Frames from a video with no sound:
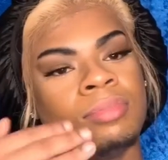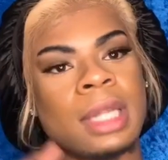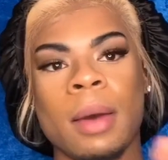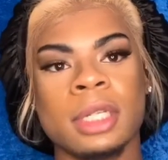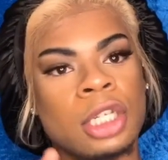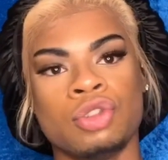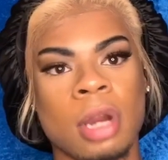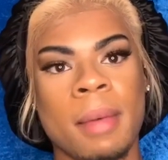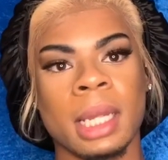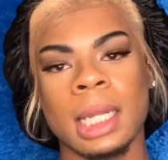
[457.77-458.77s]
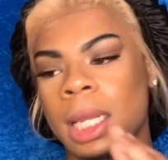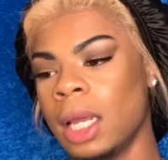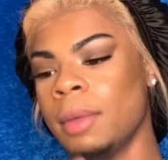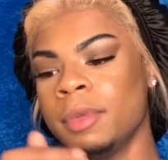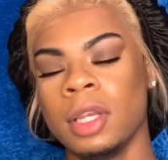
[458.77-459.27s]
that was in drama
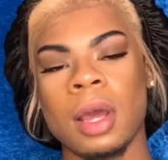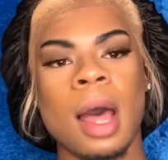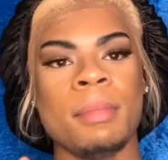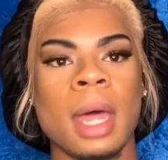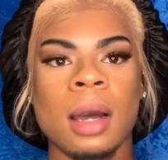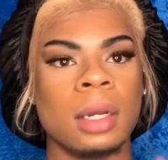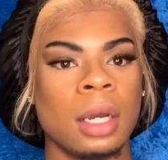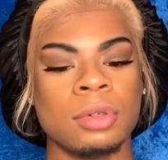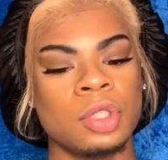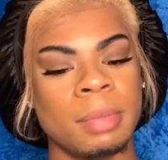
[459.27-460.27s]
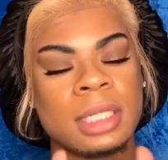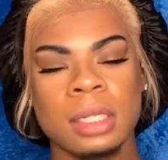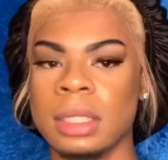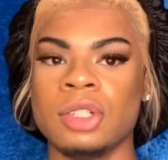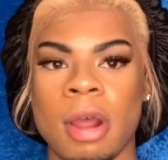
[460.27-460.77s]
club. You know, I'm not going to go too much
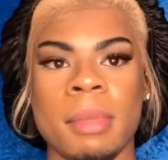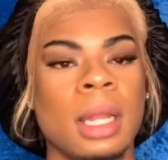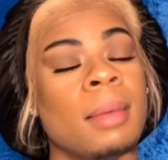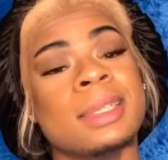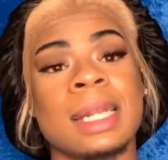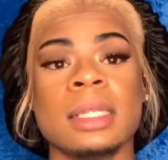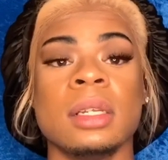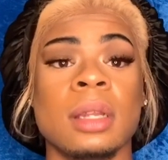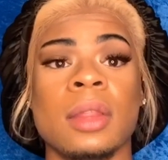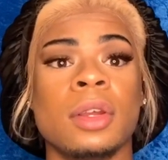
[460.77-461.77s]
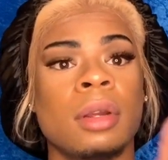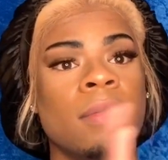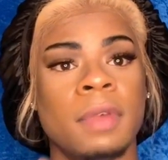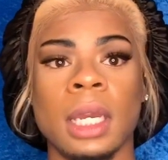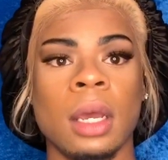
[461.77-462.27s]
into drama club because that's
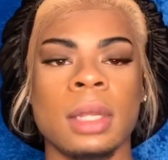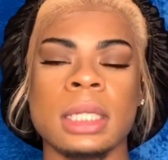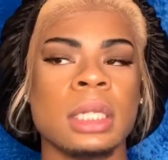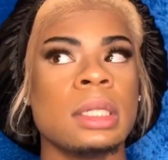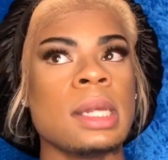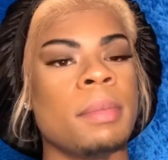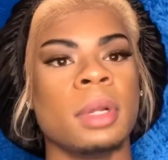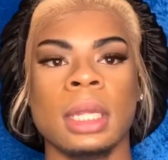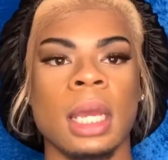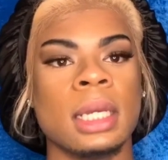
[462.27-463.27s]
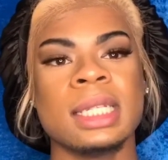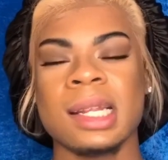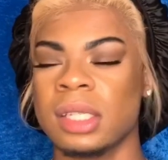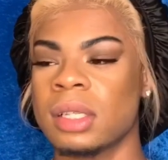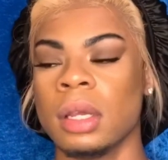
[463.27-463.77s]
another video. That's a separate thing because
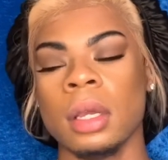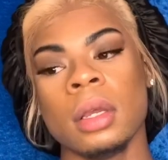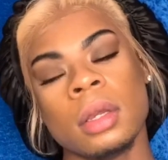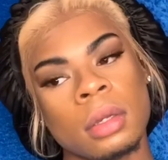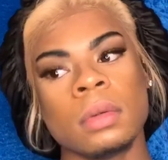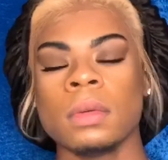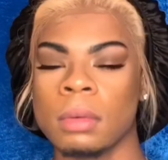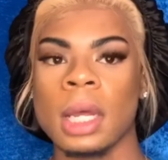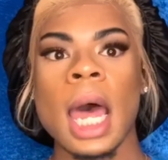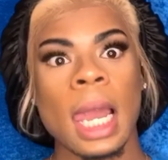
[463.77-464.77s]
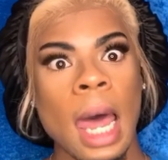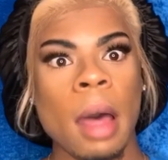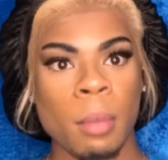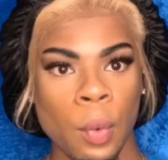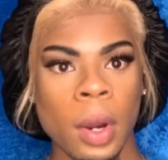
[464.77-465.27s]
that's a
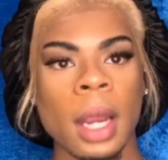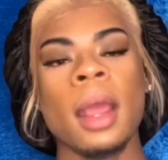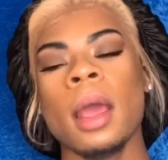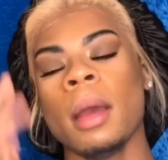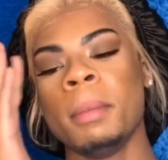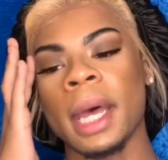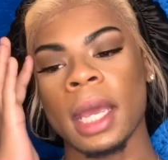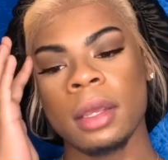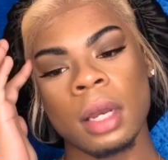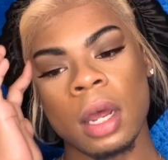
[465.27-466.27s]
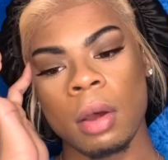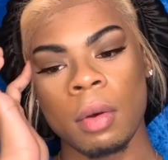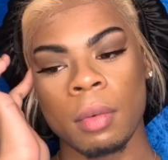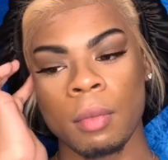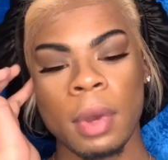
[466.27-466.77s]
lot more. But, you
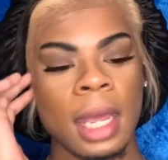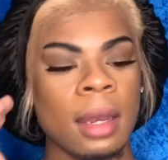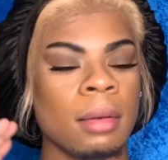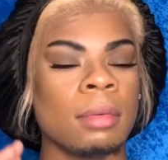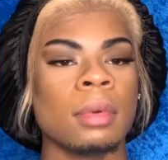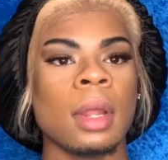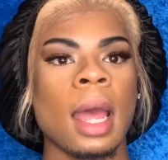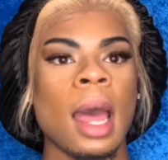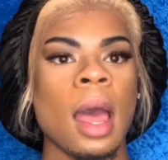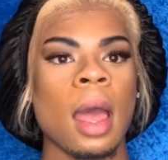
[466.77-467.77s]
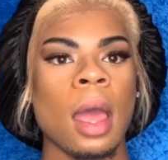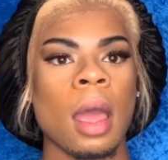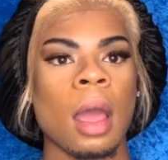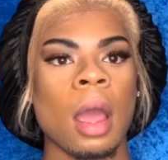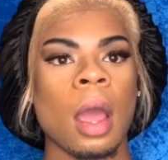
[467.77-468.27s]
know, when
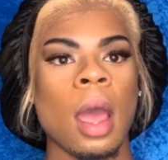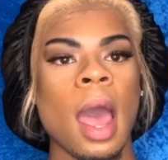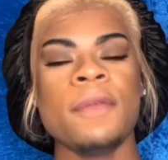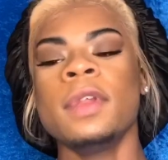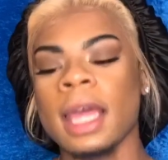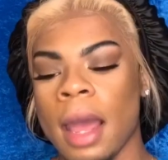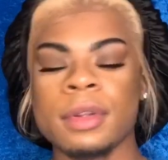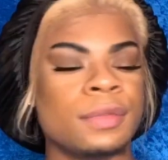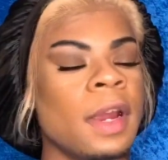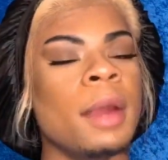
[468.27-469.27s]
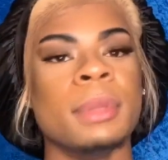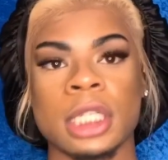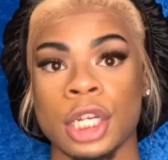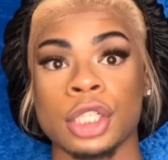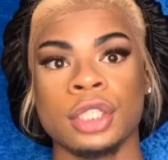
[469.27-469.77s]
I feel like I was very
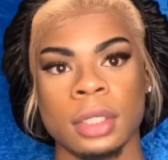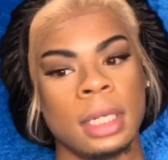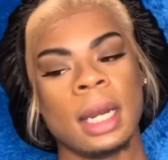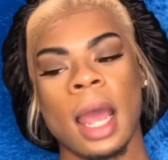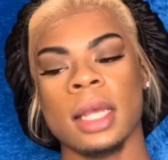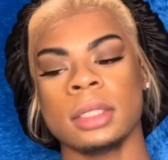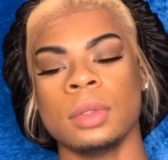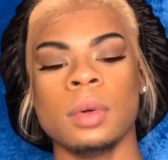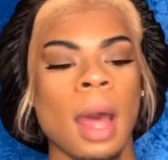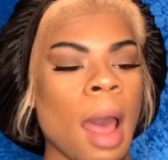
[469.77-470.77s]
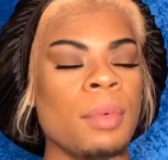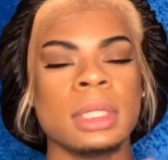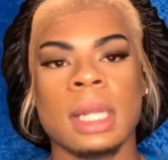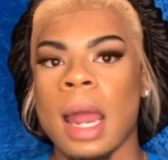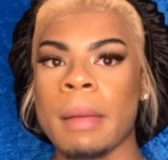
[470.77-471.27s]
misunderstood in high school. I
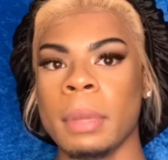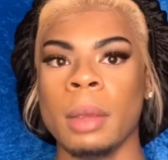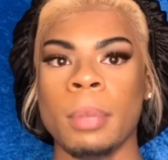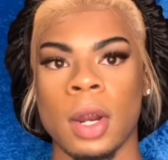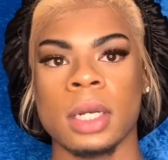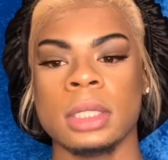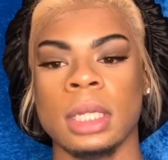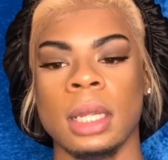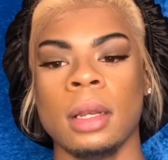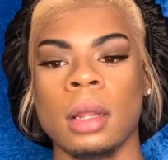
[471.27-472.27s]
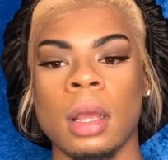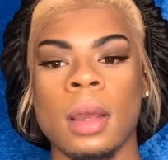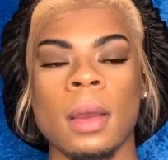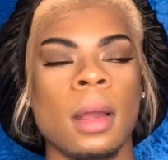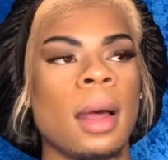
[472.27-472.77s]
was not a mean person
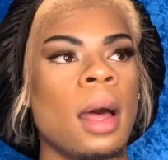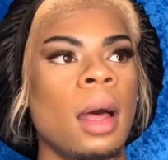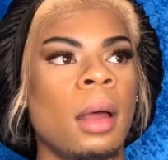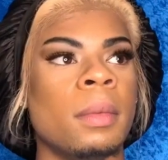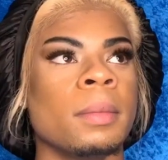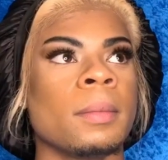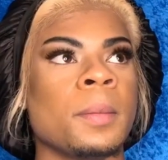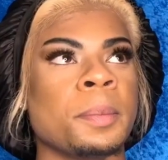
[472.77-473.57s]
um,